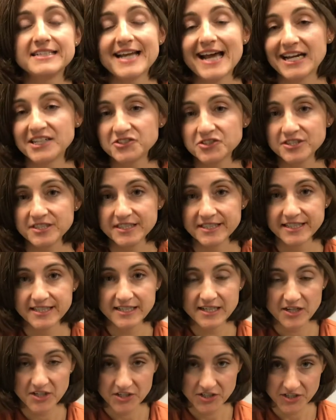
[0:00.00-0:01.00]

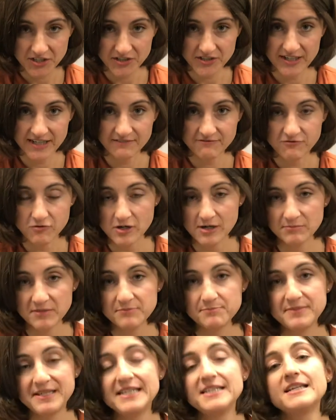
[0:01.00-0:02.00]
naturally occurring form
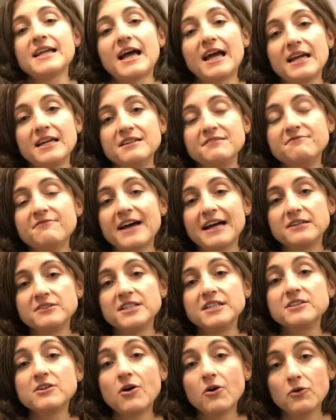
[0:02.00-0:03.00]
of B9 found
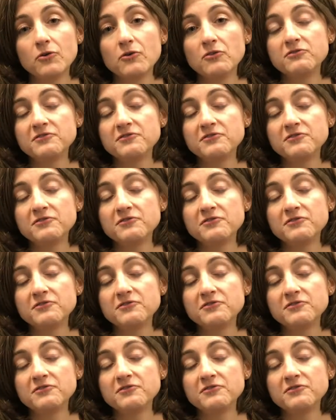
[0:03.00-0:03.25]
in whole